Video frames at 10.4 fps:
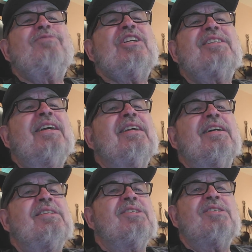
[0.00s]
get a
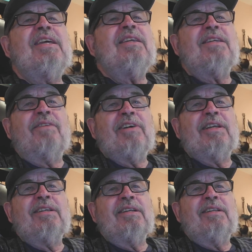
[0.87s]
scent of
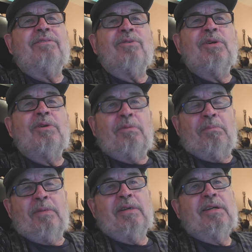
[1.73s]
it in the room
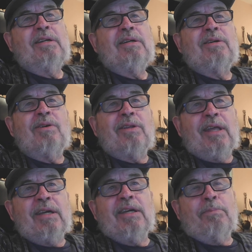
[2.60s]
while
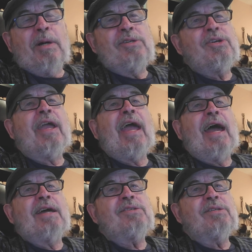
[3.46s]
they get a bunch of
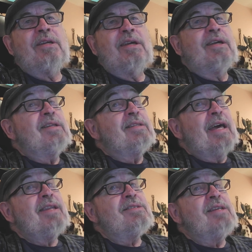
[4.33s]
cash.
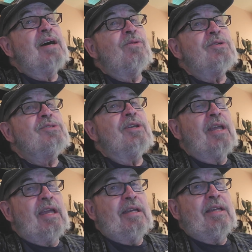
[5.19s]
That is not what you
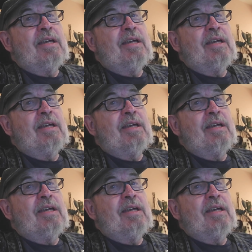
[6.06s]
need.